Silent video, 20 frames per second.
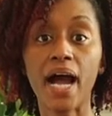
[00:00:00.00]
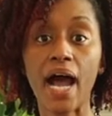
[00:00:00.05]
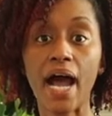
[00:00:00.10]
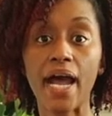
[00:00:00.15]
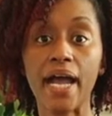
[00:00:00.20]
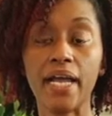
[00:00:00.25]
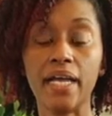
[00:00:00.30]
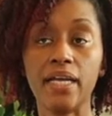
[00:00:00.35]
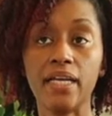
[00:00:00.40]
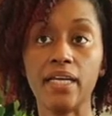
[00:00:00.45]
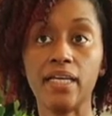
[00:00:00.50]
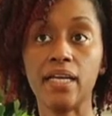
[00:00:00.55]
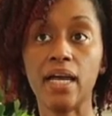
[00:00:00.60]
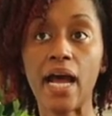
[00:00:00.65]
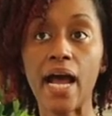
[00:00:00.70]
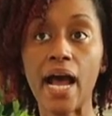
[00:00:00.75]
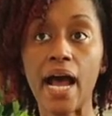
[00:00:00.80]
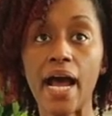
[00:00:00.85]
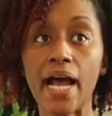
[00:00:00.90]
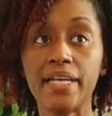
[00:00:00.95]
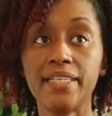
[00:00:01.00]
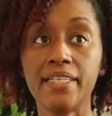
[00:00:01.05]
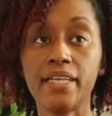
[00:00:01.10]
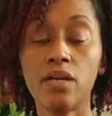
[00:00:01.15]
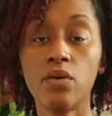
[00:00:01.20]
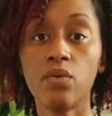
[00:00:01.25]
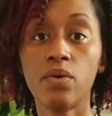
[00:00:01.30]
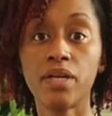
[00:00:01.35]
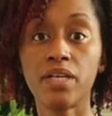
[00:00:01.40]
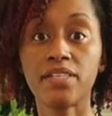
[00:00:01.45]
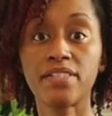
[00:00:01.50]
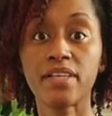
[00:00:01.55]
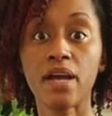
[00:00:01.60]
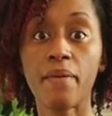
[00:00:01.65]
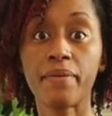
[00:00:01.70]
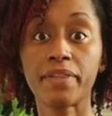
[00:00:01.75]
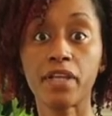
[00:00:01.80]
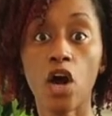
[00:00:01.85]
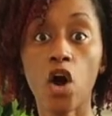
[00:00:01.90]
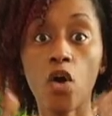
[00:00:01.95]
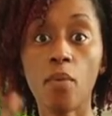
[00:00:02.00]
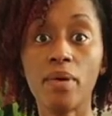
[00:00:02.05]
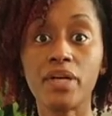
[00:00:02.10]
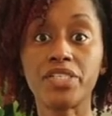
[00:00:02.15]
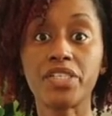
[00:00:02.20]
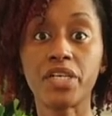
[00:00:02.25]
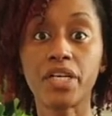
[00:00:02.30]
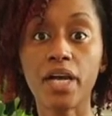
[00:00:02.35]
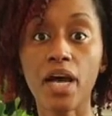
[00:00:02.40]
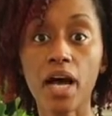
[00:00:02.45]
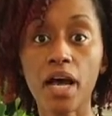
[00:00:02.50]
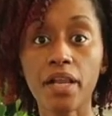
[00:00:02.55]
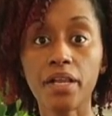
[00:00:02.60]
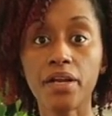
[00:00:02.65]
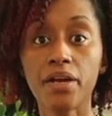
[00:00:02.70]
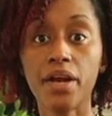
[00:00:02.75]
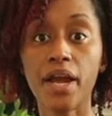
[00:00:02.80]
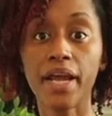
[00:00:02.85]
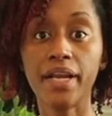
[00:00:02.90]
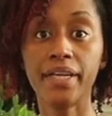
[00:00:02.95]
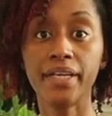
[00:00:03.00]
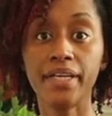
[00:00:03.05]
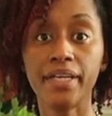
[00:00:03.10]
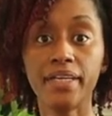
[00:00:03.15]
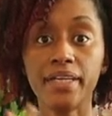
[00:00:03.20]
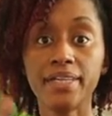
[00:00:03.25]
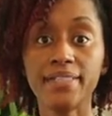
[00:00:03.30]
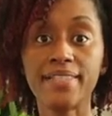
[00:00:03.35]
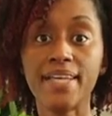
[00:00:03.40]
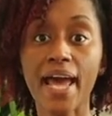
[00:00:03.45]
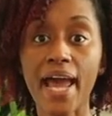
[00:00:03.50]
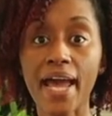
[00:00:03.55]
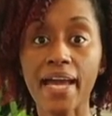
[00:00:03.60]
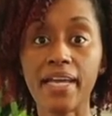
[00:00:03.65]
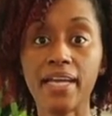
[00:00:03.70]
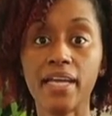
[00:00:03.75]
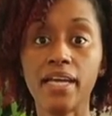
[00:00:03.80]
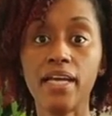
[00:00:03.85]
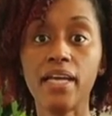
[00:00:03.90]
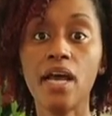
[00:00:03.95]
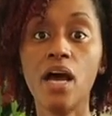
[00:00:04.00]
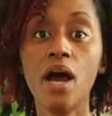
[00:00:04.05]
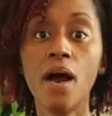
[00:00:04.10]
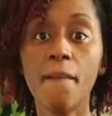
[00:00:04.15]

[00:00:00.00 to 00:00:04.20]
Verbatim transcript: I I didn't want to start with a whole bunch of color and then it looked tacky,